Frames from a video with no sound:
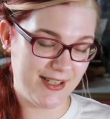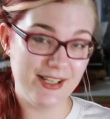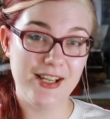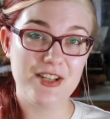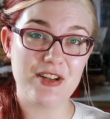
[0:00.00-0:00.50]

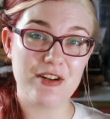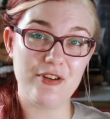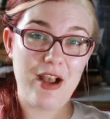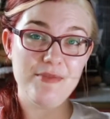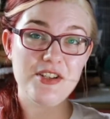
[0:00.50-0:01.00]
So I don't know,
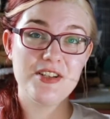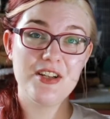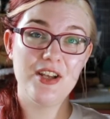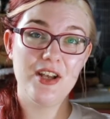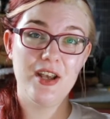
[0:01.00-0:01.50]
I'm just
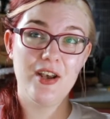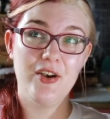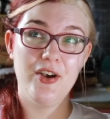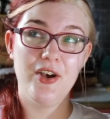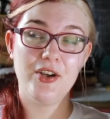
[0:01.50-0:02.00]

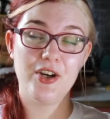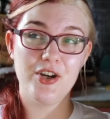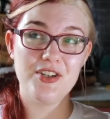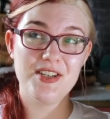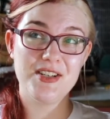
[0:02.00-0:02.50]

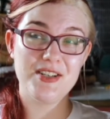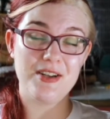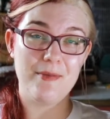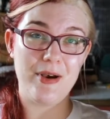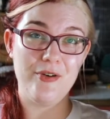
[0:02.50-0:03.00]
cursed
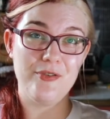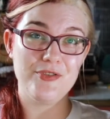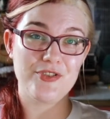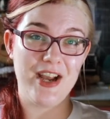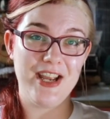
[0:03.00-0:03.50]
about
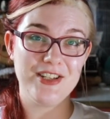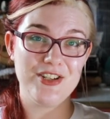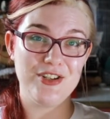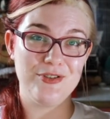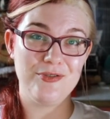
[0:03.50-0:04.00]
trying
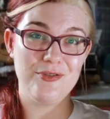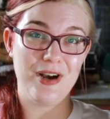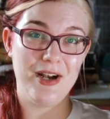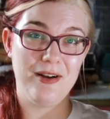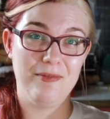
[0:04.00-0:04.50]
to,
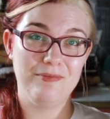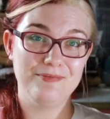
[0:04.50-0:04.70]
I